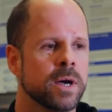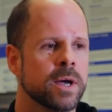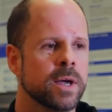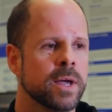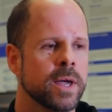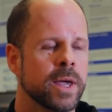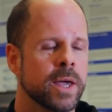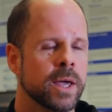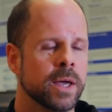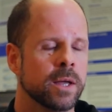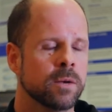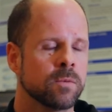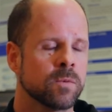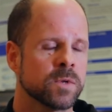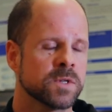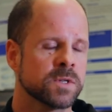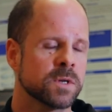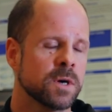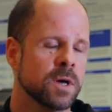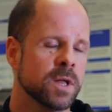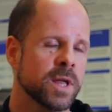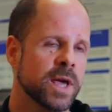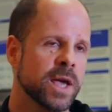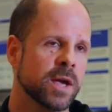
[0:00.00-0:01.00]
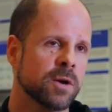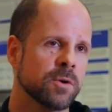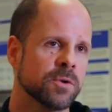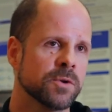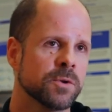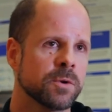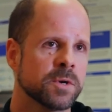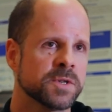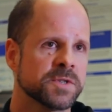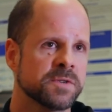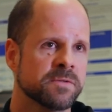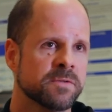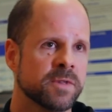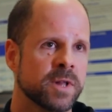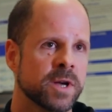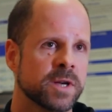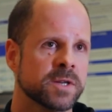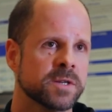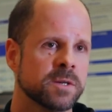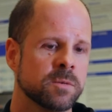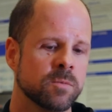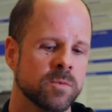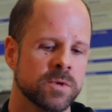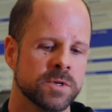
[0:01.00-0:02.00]
and what's called ankle
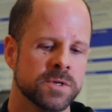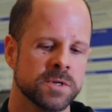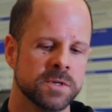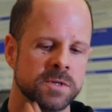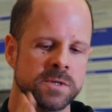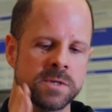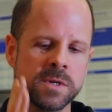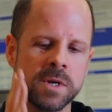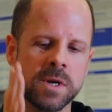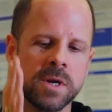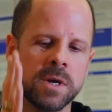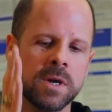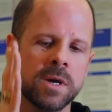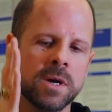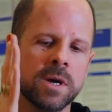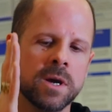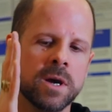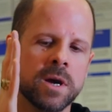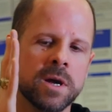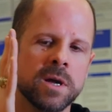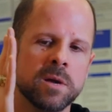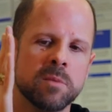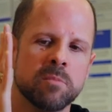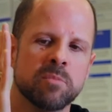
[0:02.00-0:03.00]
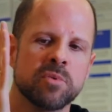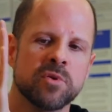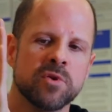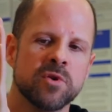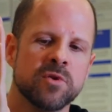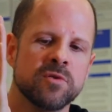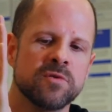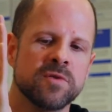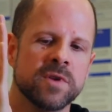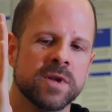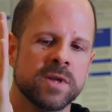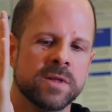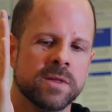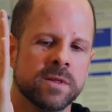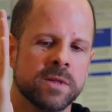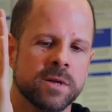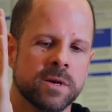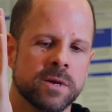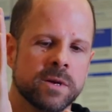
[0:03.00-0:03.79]
dorsiflexion, which is improving